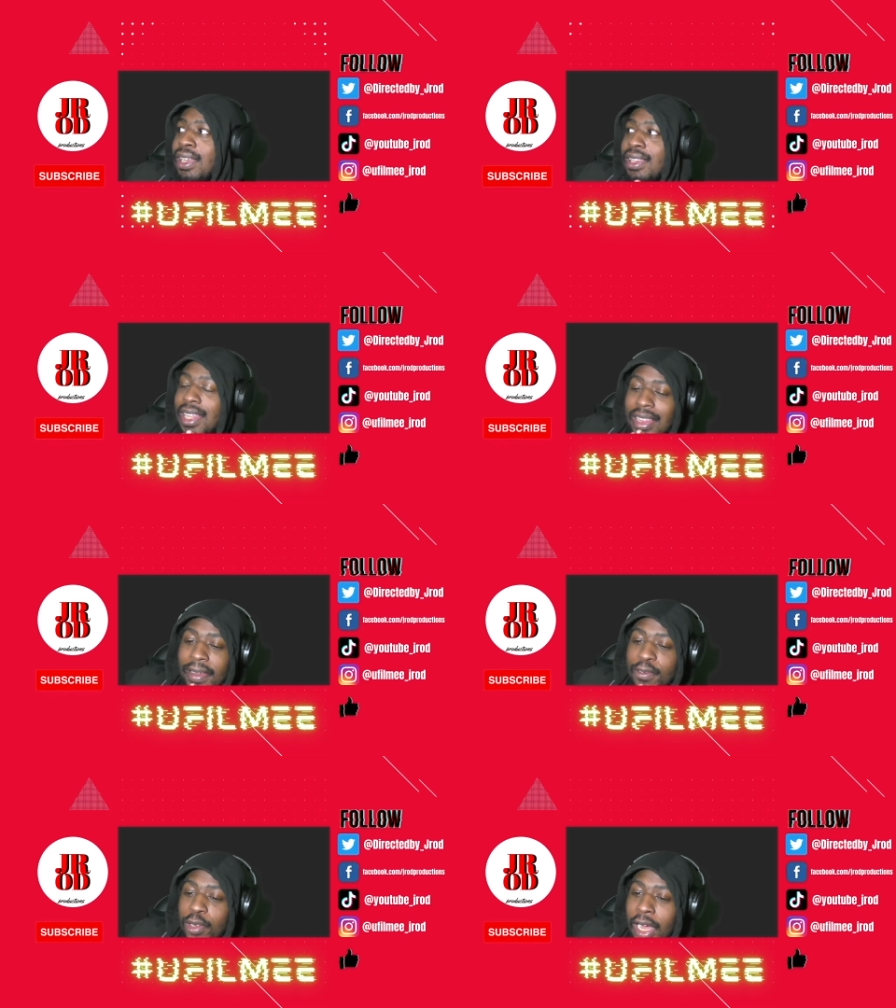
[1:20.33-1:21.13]
that
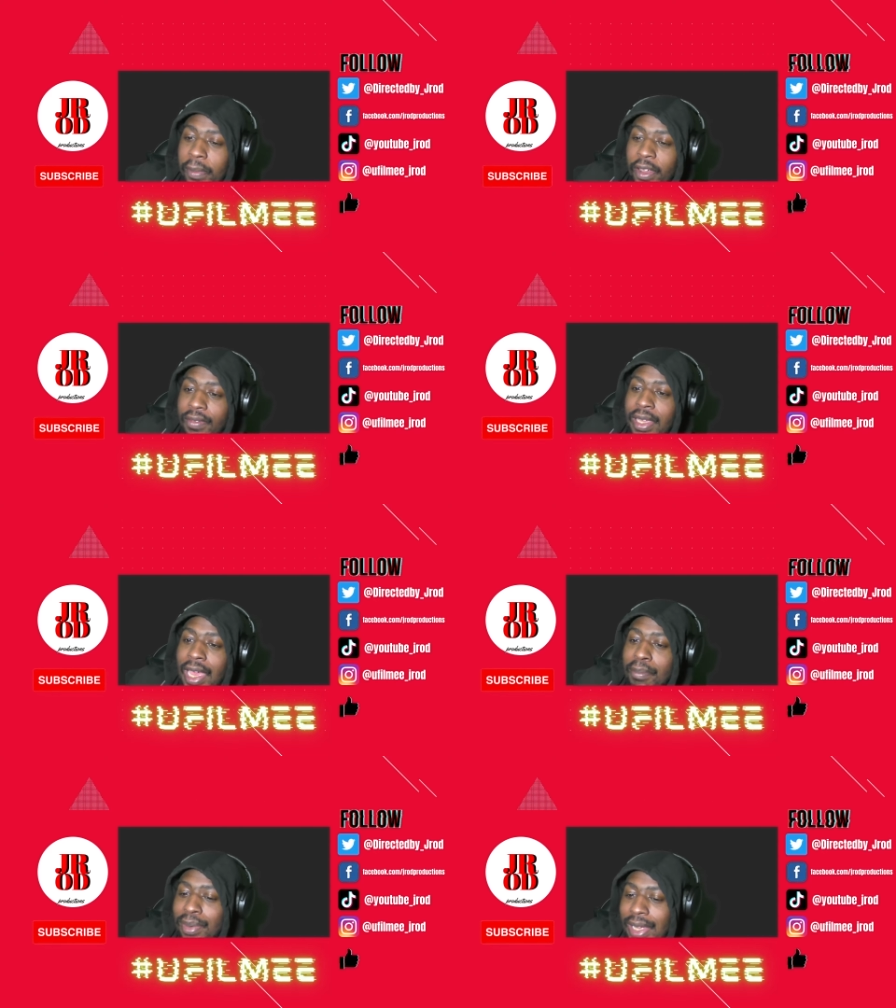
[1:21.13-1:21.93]
they've dropped of
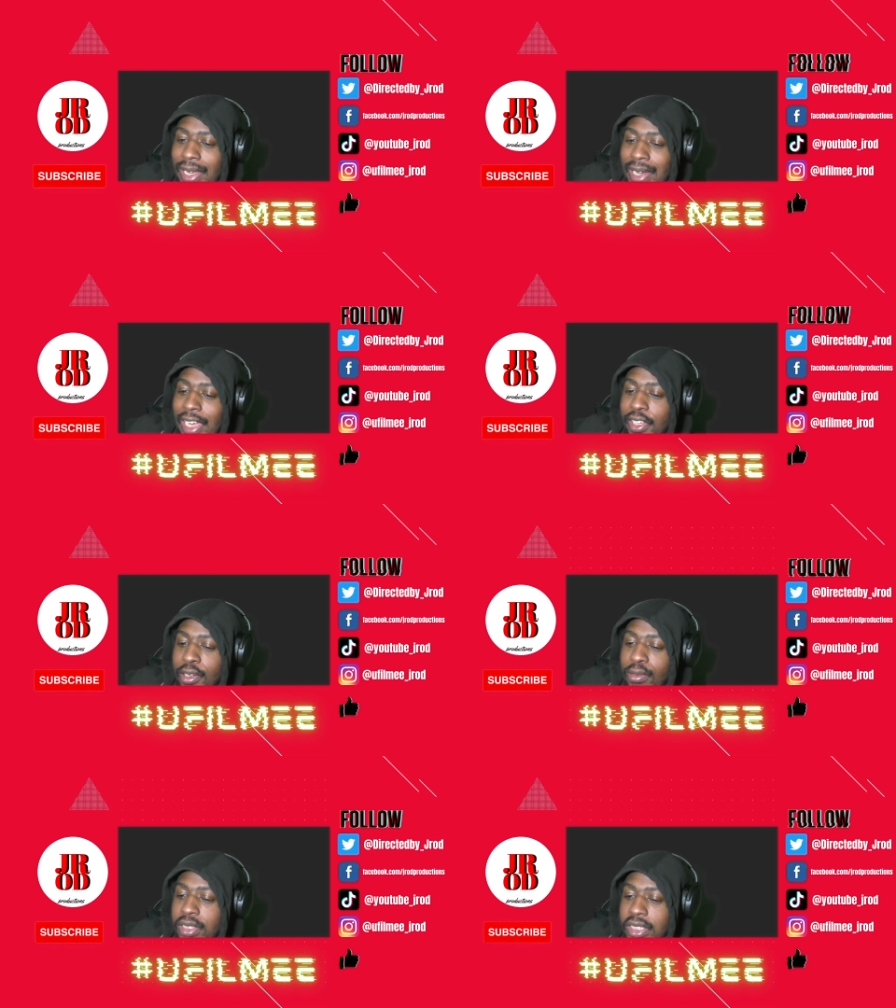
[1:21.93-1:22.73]
gameplay,
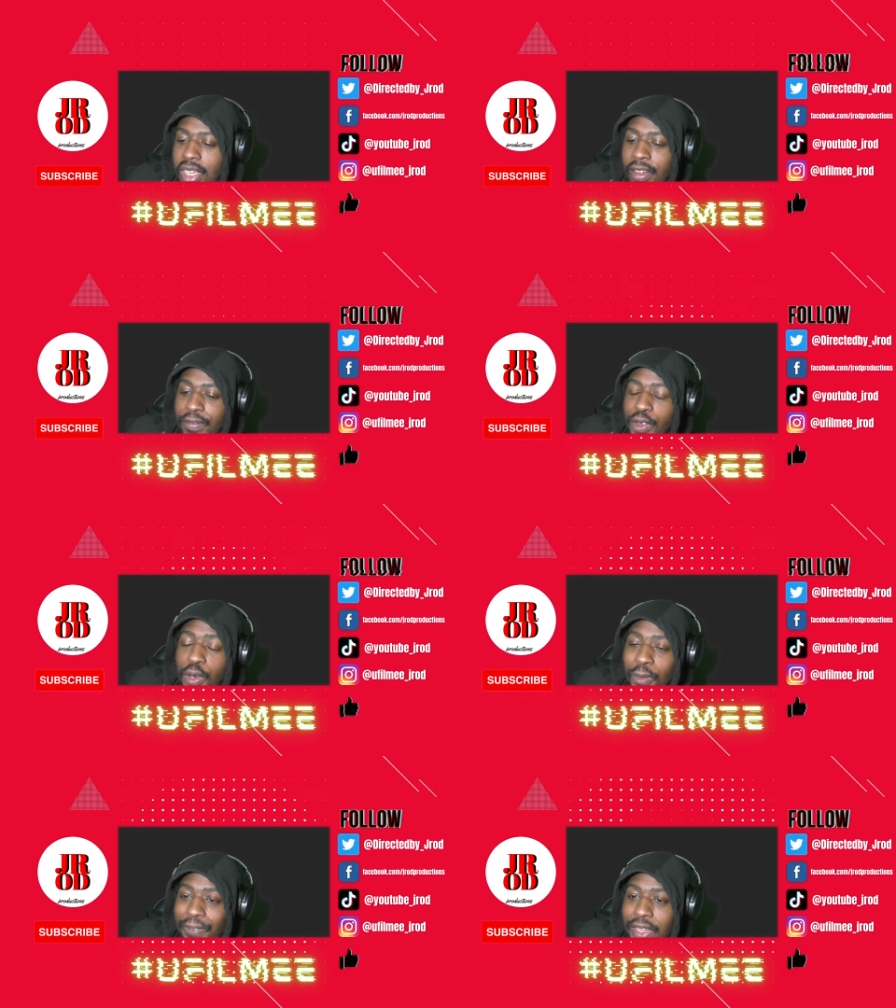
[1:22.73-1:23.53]
netcode stuff,
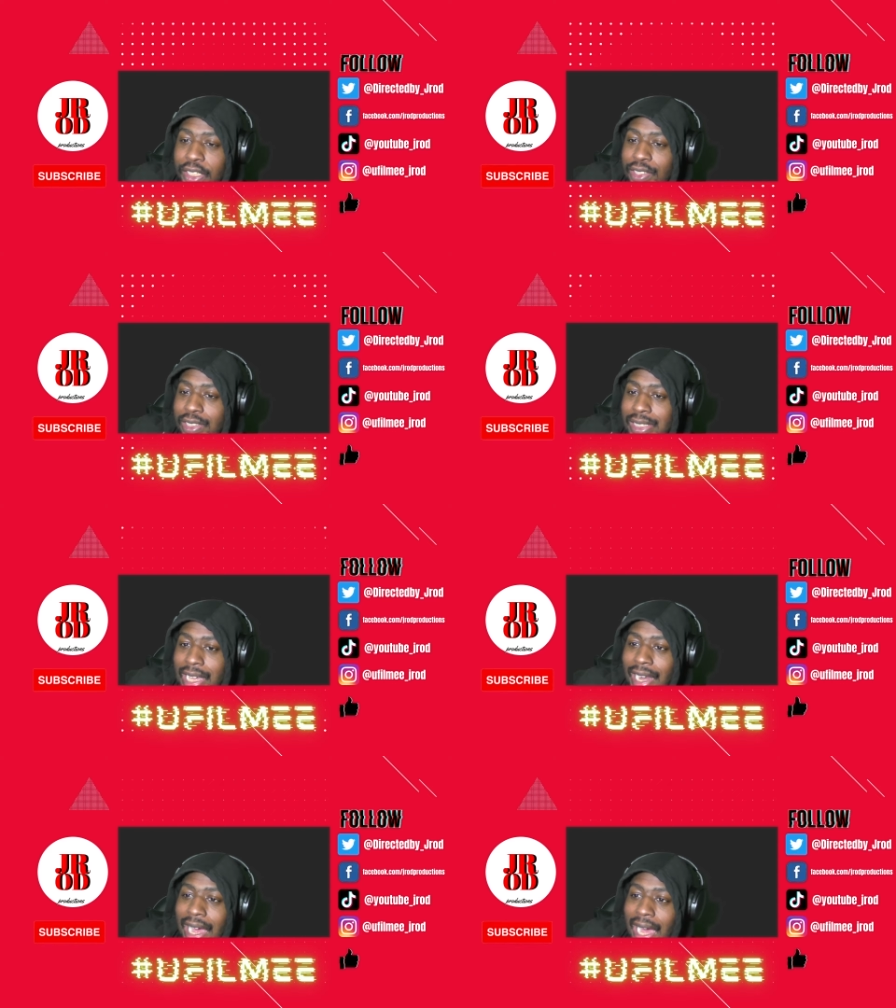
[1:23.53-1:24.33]
new features
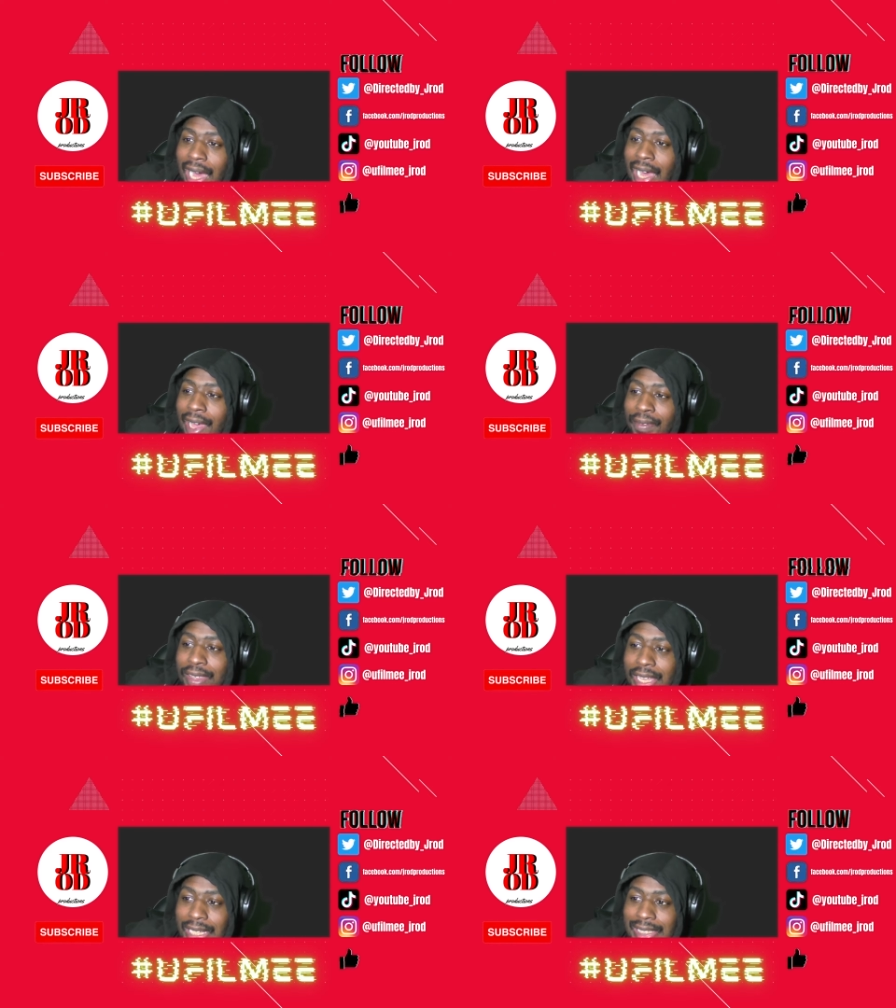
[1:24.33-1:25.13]
that I have
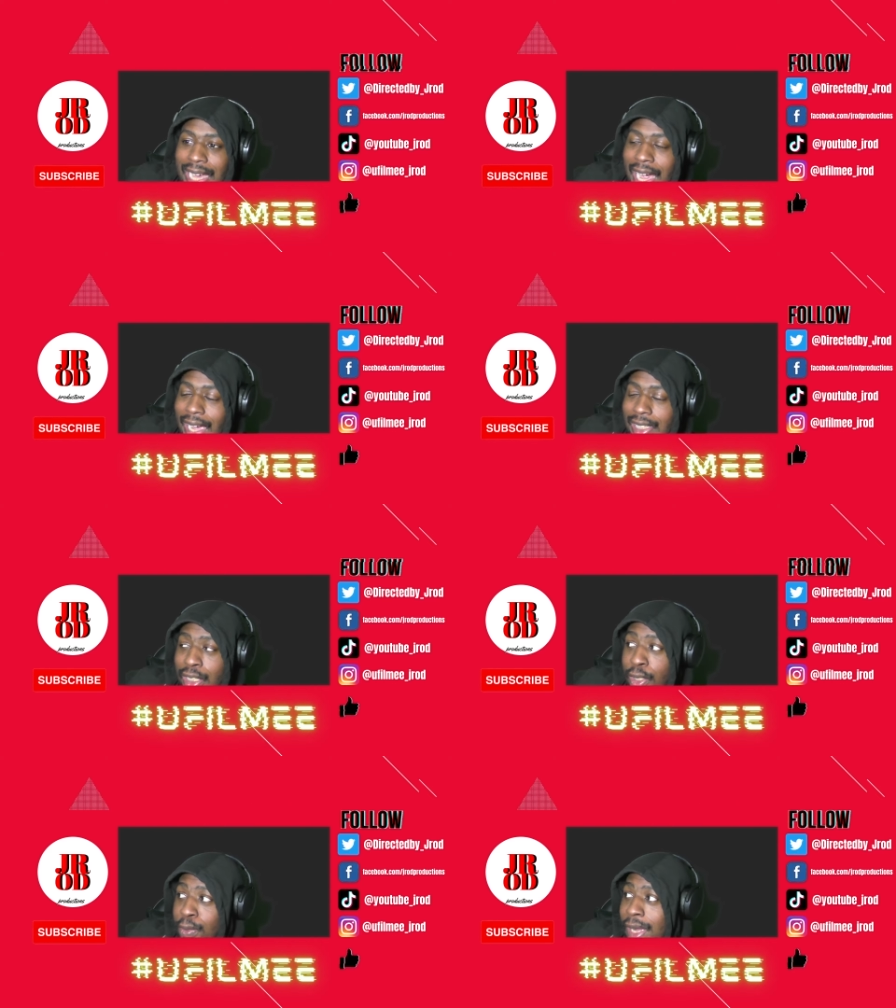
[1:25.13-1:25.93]
yet to
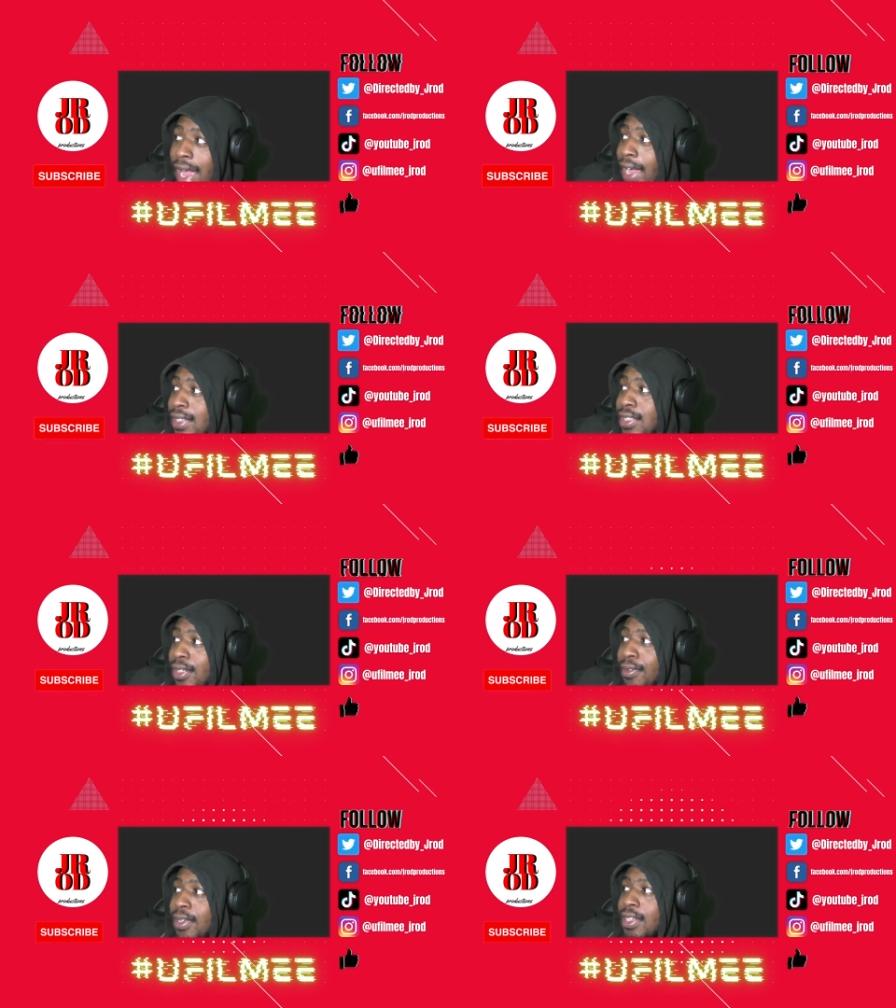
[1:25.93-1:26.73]
actually react
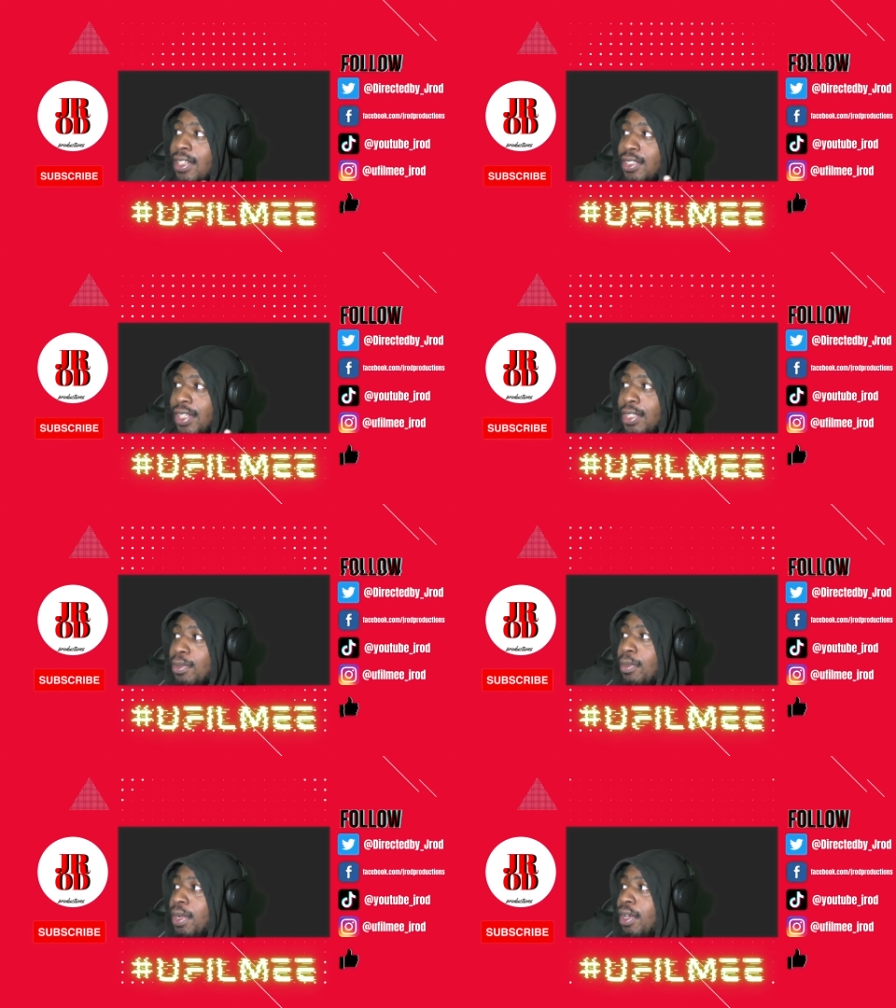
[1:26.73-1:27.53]
to. So that's
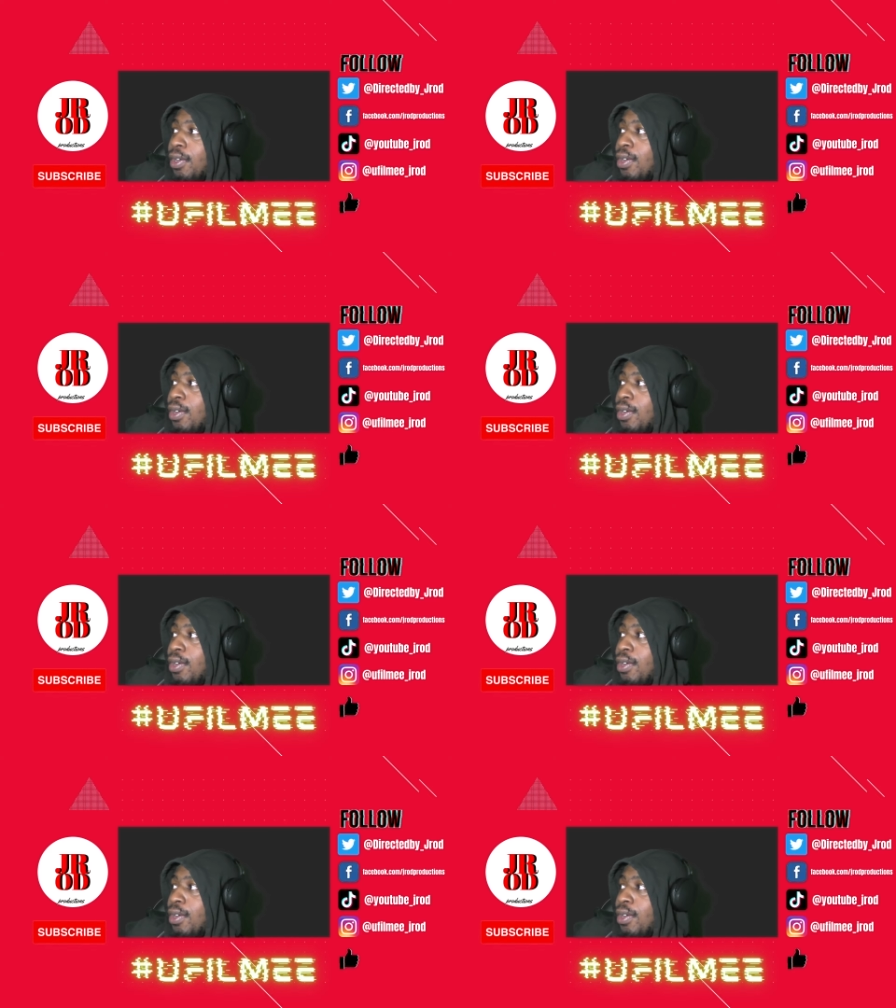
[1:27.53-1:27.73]
what we are going